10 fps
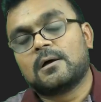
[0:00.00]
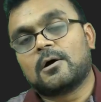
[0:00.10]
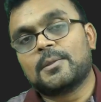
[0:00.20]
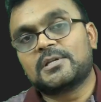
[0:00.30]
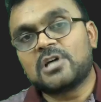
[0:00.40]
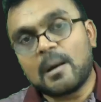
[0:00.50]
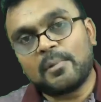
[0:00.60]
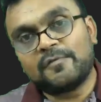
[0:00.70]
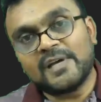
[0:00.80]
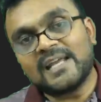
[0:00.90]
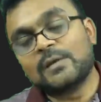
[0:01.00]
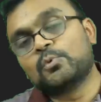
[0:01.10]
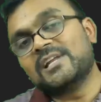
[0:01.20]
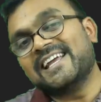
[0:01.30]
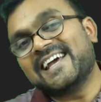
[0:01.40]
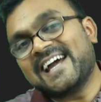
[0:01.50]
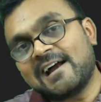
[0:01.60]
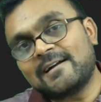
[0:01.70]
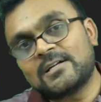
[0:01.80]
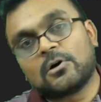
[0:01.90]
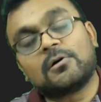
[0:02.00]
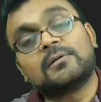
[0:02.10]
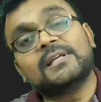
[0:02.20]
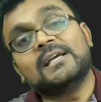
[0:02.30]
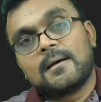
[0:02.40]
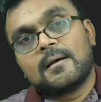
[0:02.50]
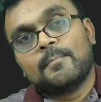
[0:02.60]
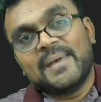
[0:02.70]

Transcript: On the top of it, it would inherit all the